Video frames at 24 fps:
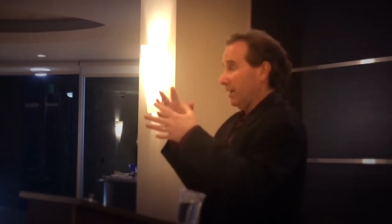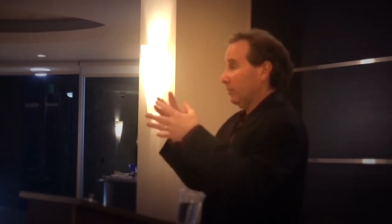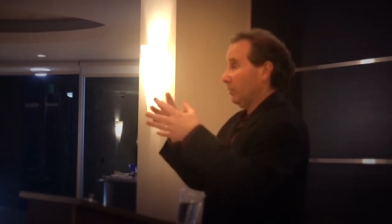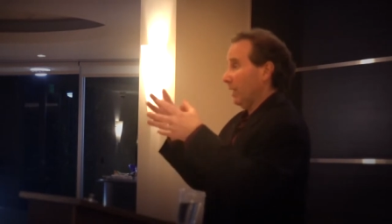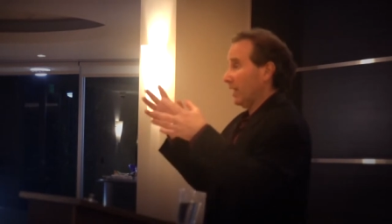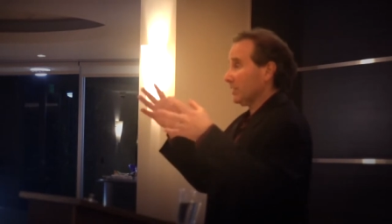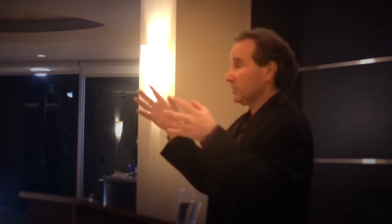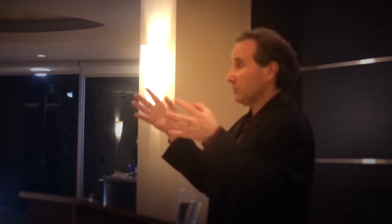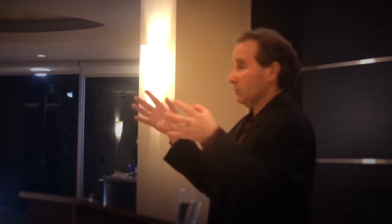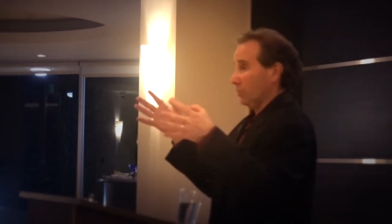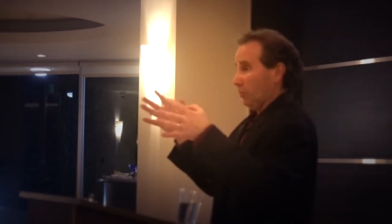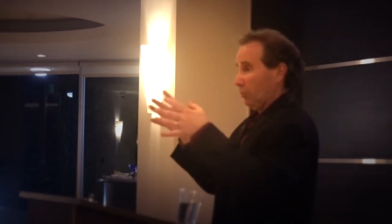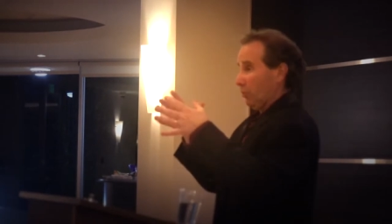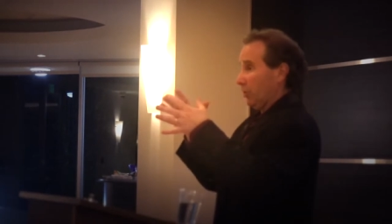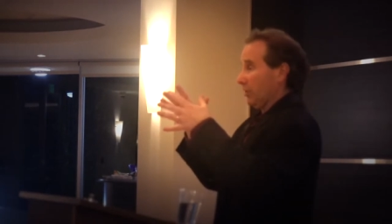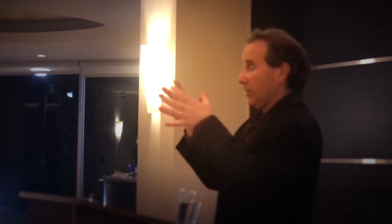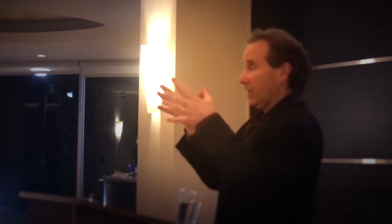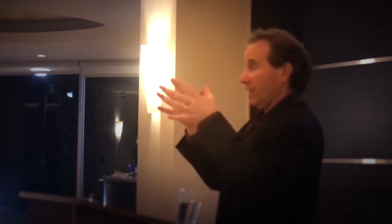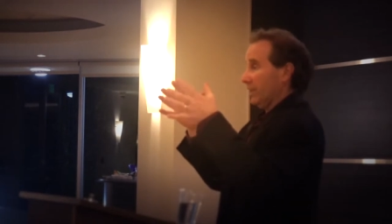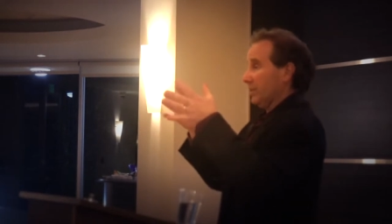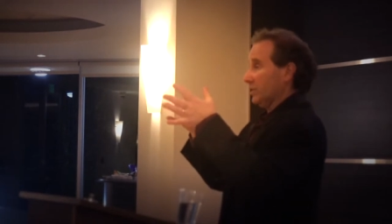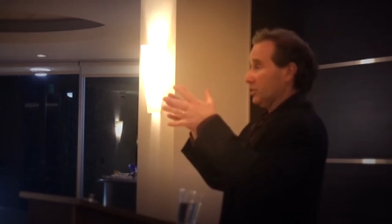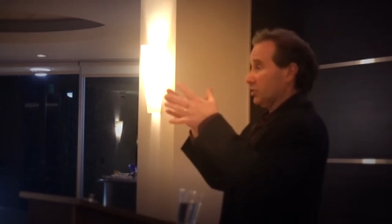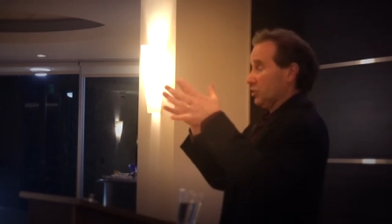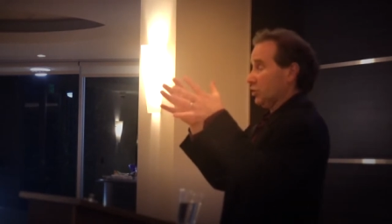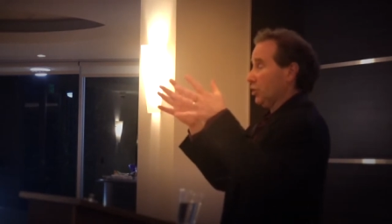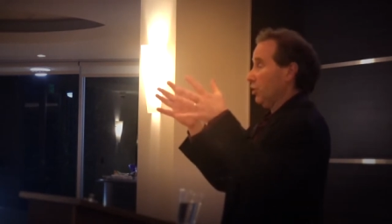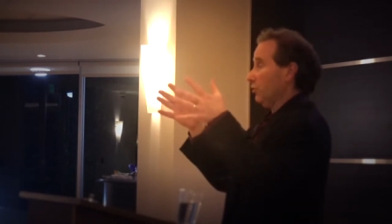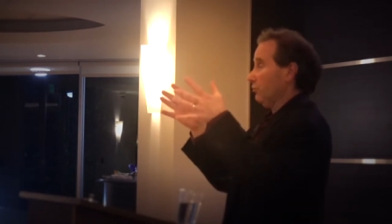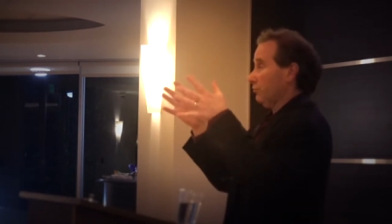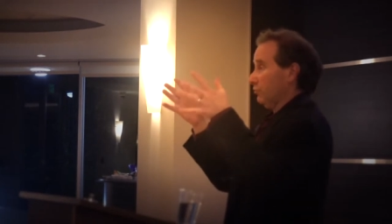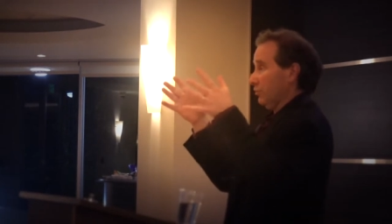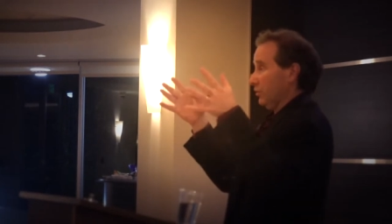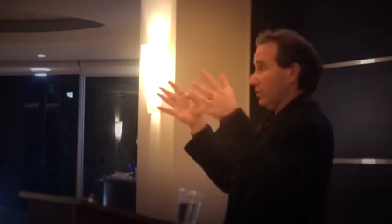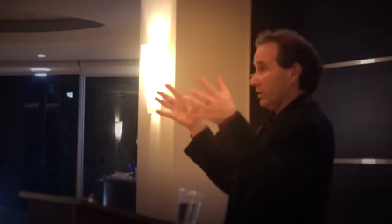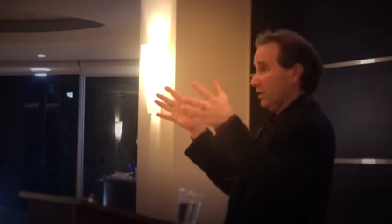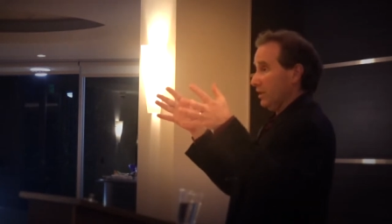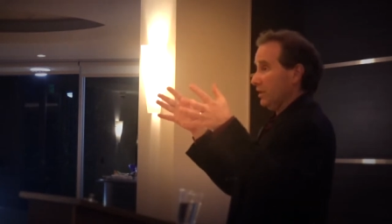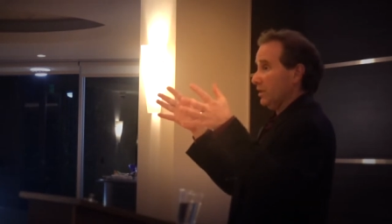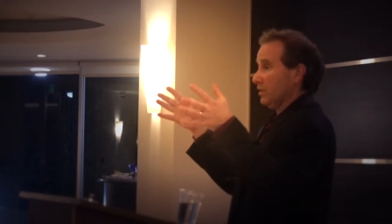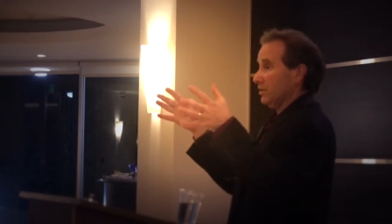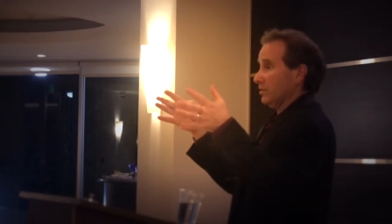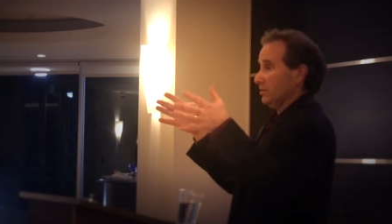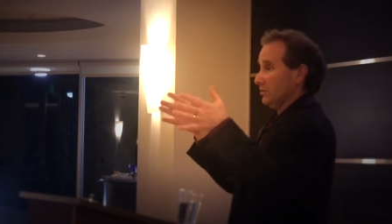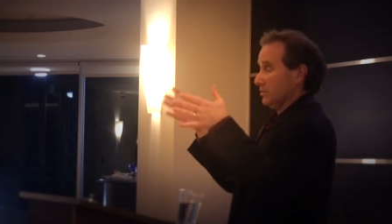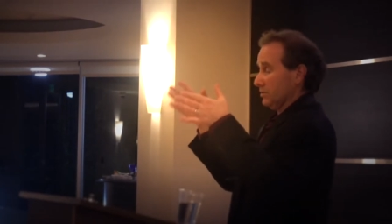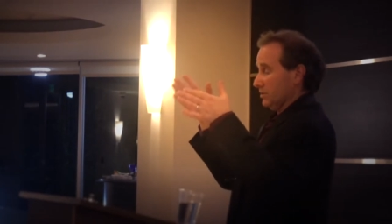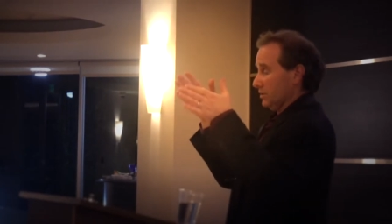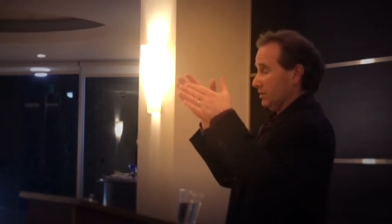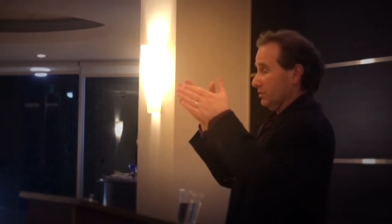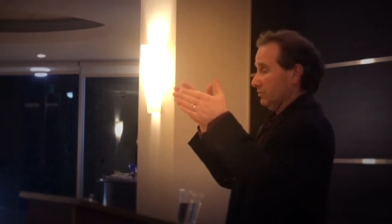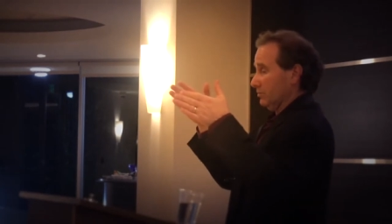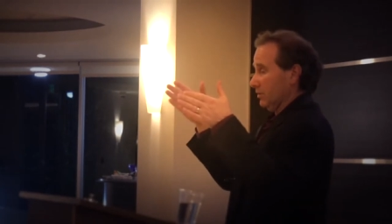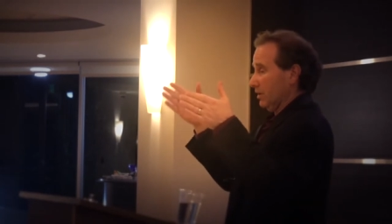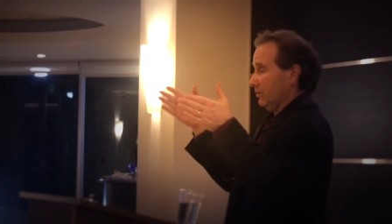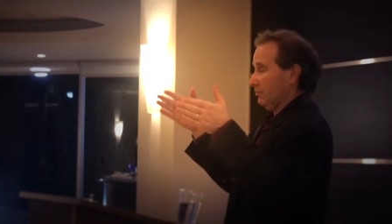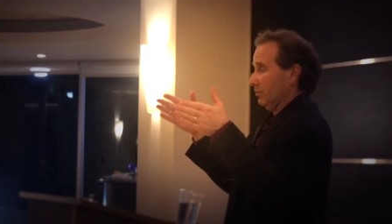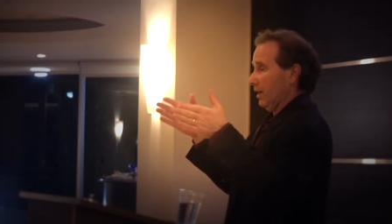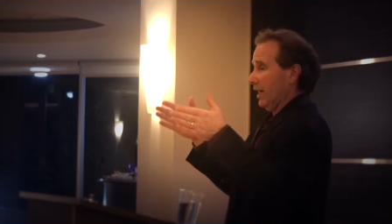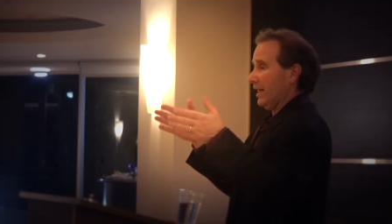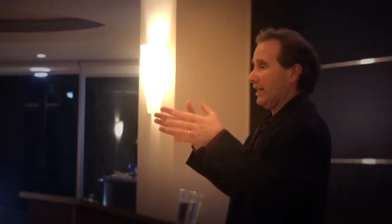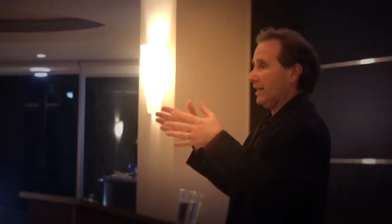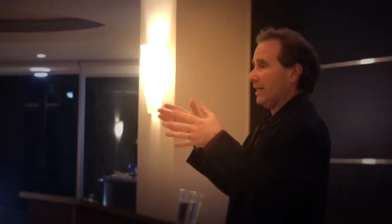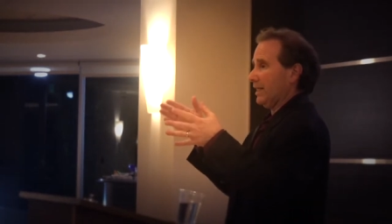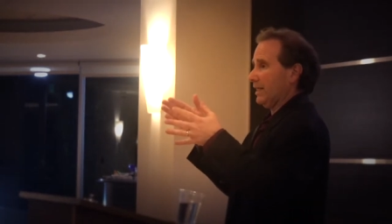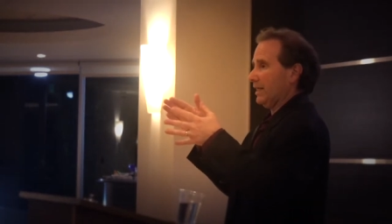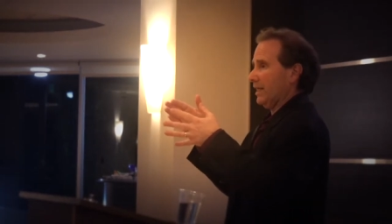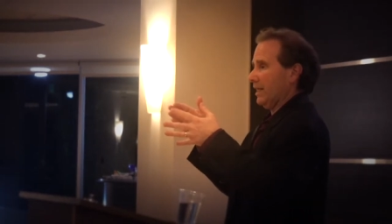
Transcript: They actually were working on the show for years and, and writing it,